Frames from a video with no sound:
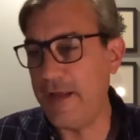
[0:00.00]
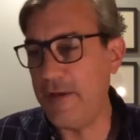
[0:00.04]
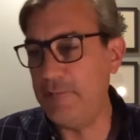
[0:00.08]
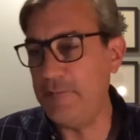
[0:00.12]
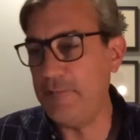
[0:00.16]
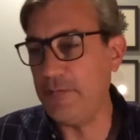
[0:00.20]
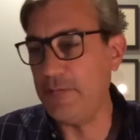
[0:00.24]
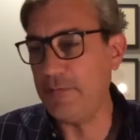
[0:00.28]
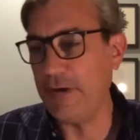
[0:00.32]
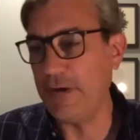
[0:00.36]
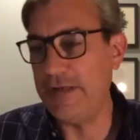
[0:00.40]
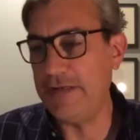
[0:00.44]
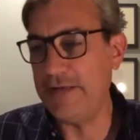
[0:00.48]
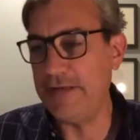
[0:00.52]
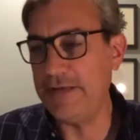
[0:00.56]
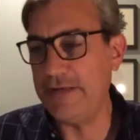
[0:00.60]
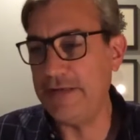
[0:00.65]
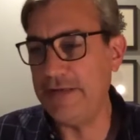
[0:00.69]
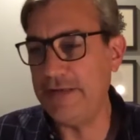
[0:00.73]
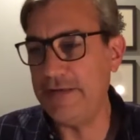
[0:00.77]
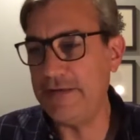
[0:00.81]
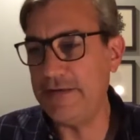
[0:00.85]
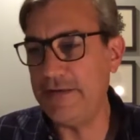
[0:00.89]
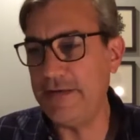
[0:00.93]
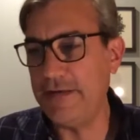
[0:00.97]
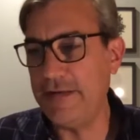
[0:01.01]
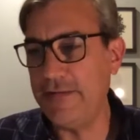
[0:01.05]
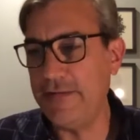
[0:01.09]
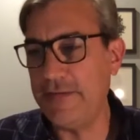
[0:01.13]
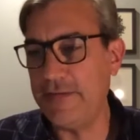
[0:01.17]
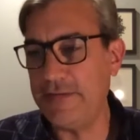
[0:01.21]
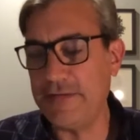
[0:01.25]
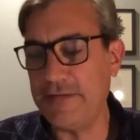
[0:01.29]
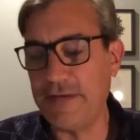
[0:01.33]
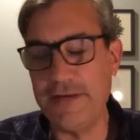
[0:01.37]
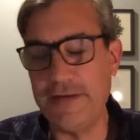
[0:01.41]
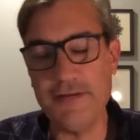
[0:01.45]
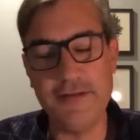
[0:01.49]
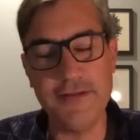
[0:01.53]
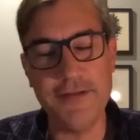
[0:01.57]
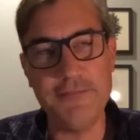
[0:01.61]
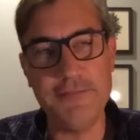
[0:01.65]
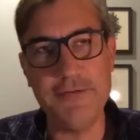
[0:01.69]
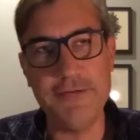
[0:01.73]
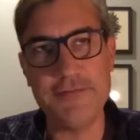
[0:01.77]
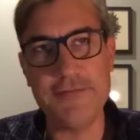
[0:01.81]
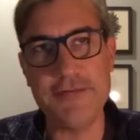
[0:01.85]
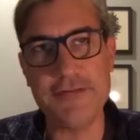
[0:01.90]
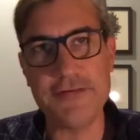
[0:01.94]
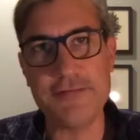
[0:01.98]
um, right here in the title. I
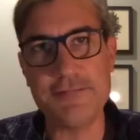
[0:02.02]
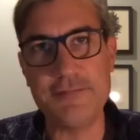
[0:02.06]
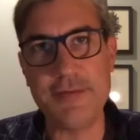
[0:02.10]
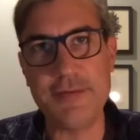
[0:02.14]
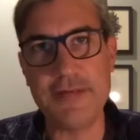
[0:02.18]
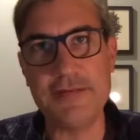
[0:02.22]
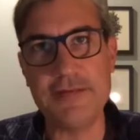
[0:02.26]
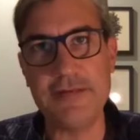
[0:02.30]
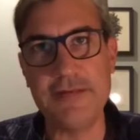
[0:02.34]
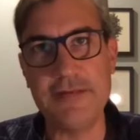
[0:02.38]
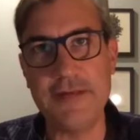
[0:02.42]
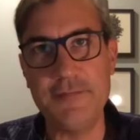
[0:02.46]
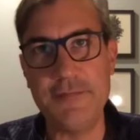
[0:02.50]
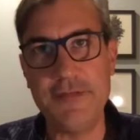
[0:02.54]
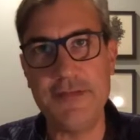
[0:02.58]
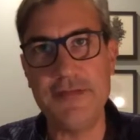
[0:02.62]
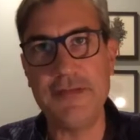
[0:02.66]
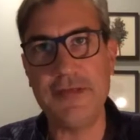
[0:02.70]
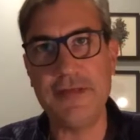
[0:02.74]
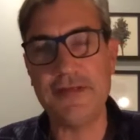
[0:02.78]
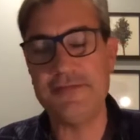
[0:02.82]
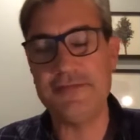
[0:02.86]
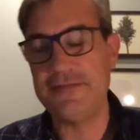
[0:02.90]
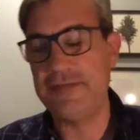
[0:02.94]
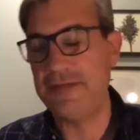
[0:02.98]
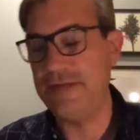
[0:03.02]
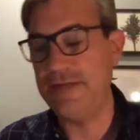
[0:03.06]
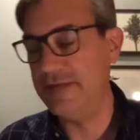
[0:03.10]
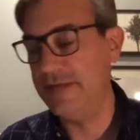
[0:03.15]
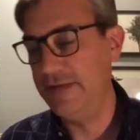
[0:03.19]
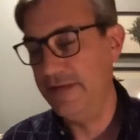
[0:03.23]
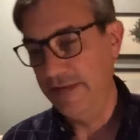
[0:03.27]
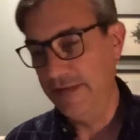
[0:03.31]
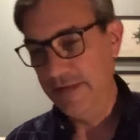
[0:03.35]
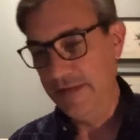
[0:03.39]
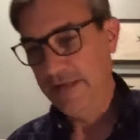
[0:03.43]
wasn't expecting Emily Dickinson